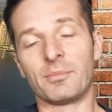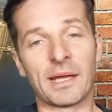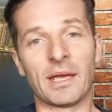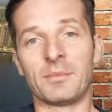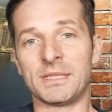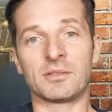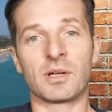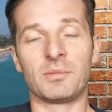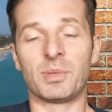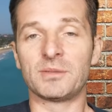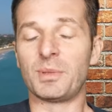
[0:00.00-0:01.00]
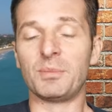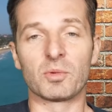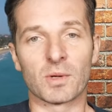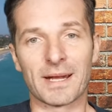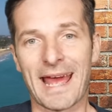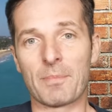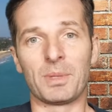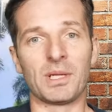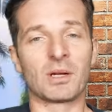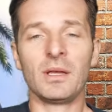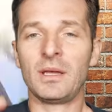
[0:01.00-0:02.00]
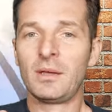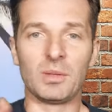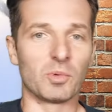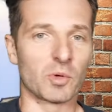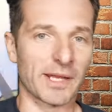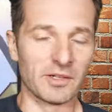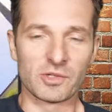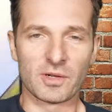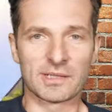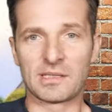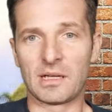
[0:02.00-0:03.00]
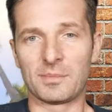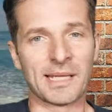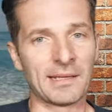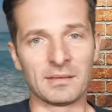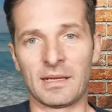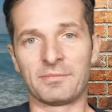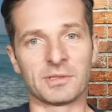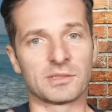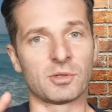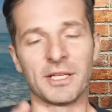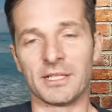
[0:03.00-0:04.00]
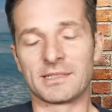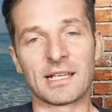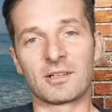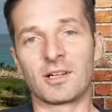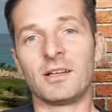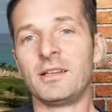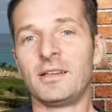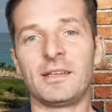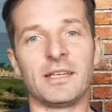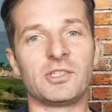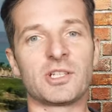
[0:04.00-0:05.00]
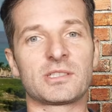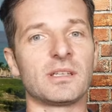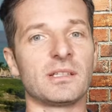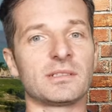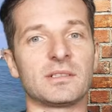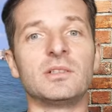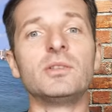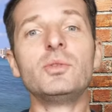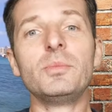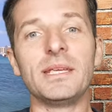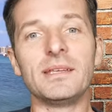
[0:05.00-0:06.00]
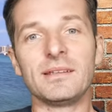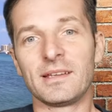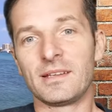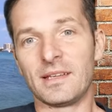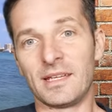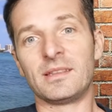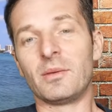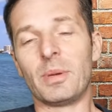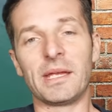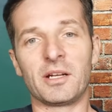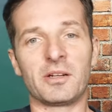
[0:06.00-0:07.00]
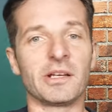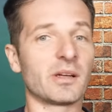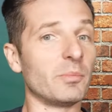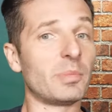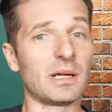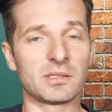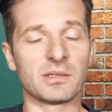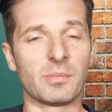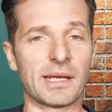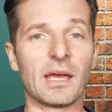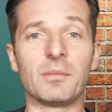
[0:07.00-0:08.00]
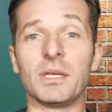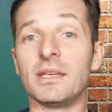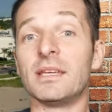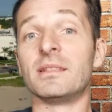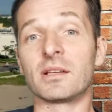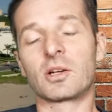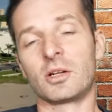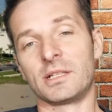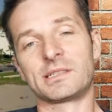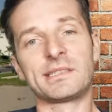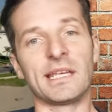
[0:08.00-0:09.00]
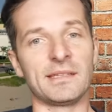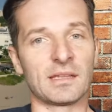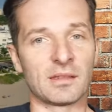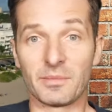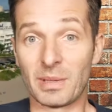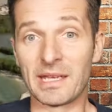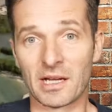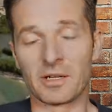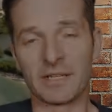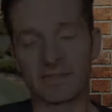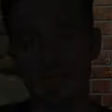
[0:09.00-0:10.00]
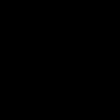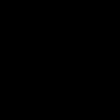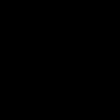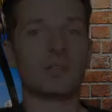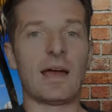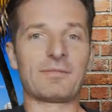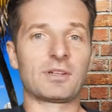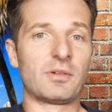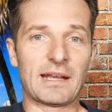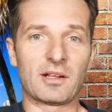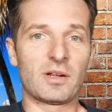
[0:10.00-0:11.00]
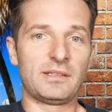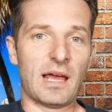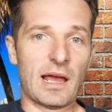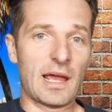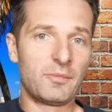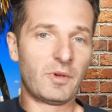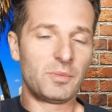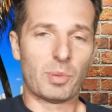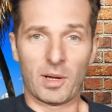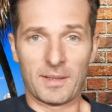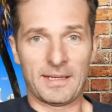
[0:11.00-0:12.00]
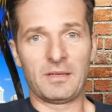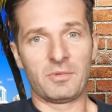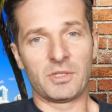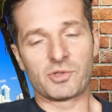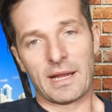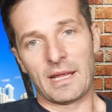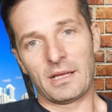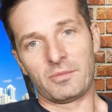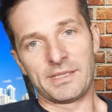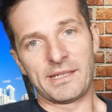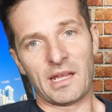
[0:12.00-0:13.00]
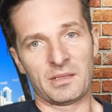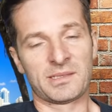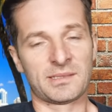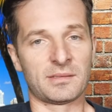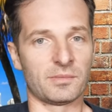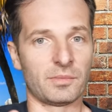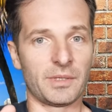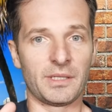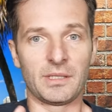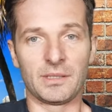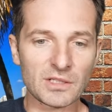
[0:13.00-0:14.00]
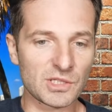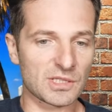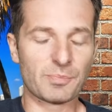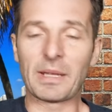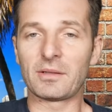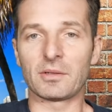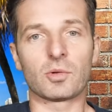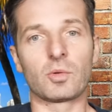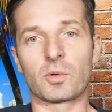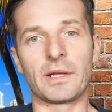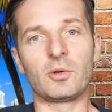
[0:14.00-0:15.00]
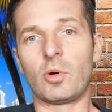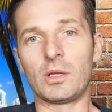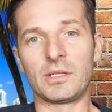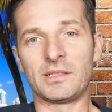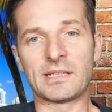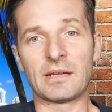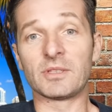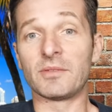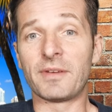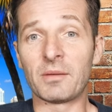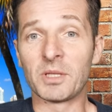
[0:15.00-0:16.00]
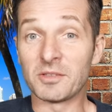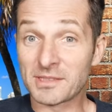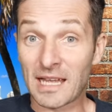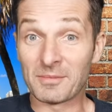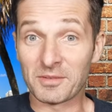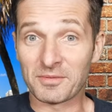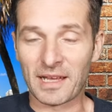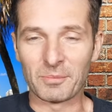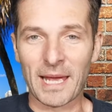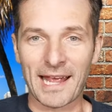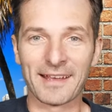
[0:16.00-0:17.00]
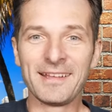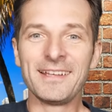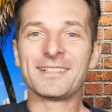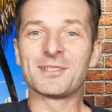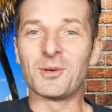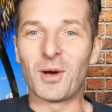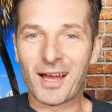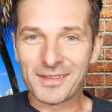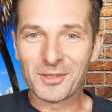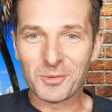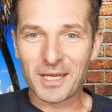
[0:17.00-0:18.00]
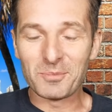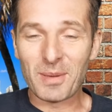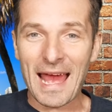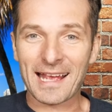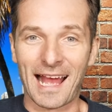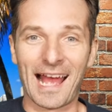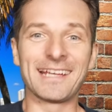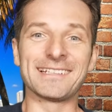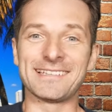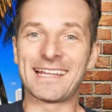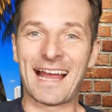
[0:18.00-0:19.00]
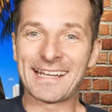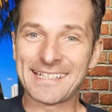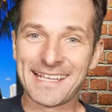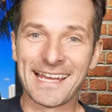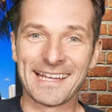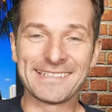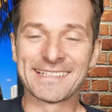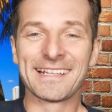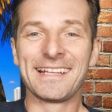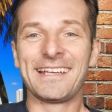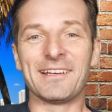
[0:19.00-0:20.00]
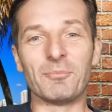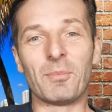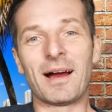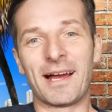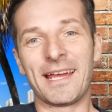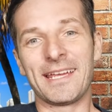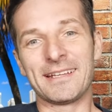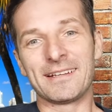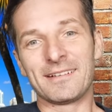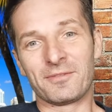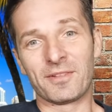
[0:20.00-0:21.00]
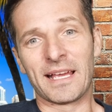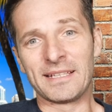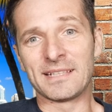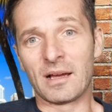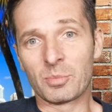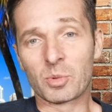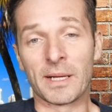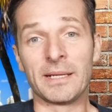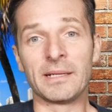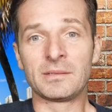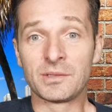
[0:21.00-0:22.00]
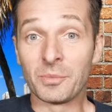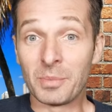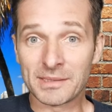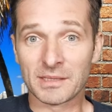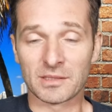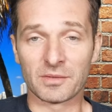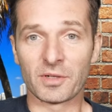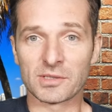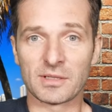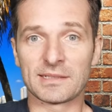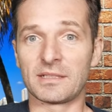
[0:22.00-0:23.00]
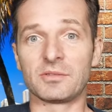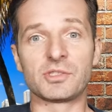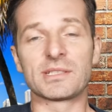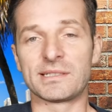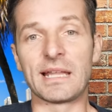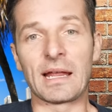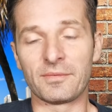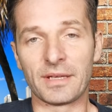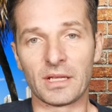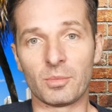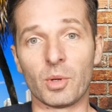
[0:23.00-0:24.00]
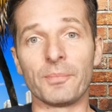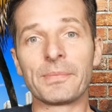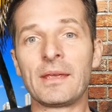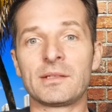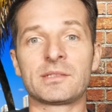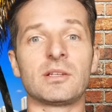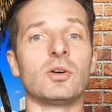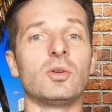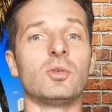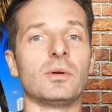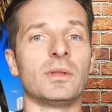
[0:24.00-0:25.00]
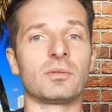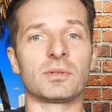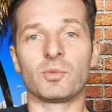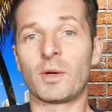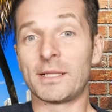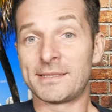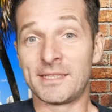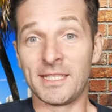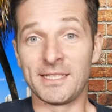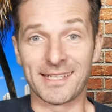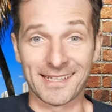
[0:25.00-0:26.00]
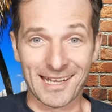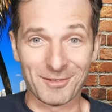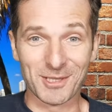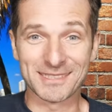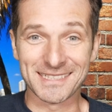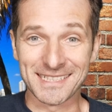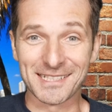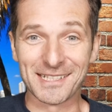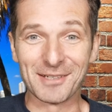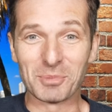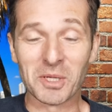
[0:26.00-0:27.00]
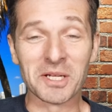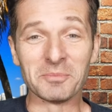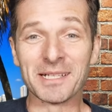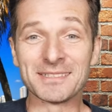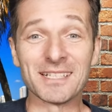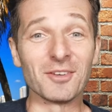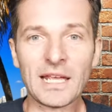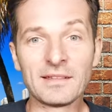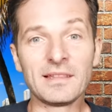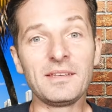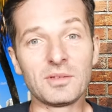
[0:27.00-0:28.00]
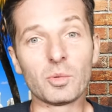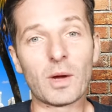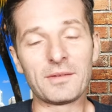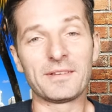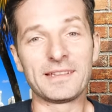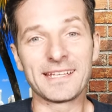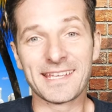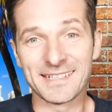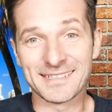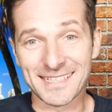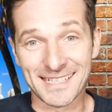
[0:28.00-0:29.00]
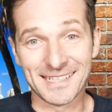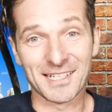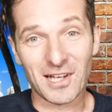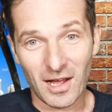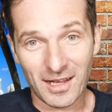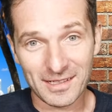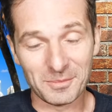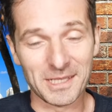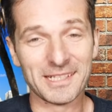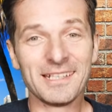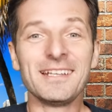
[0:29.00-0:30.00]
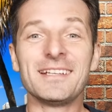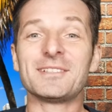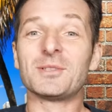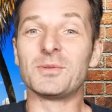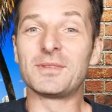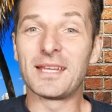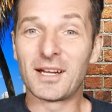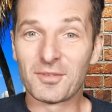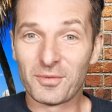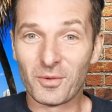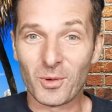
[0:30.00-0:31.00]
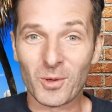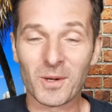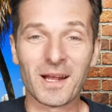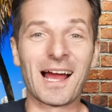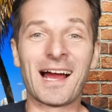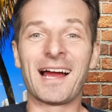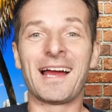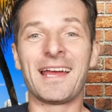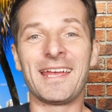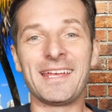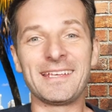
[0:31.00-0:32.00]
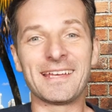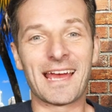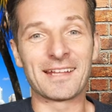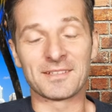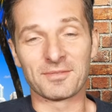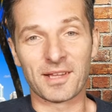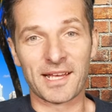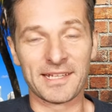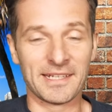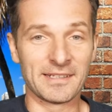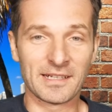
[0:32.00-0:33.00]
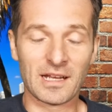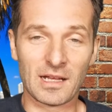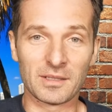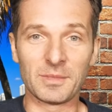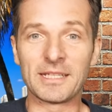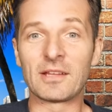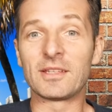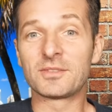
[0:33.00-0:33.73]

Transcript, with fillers: Miami's a great place. People were happier. People were getting dressed up. Nightlife was great, et cetera. It just is gloomy in the Bay Area compared to Miami in the current state that the Bay Area is in. So after we had a great time, we partied, we drank, we danced, we just spent great quality time with the family. It was time to fly back. So on the way back, I could not get my flights upgraded to business or first class. It was just not available. So there was one seat and I wasn't going to upgrade myself and leave the wife and the kids in economy. So therefore, I had to fly in economy. Now this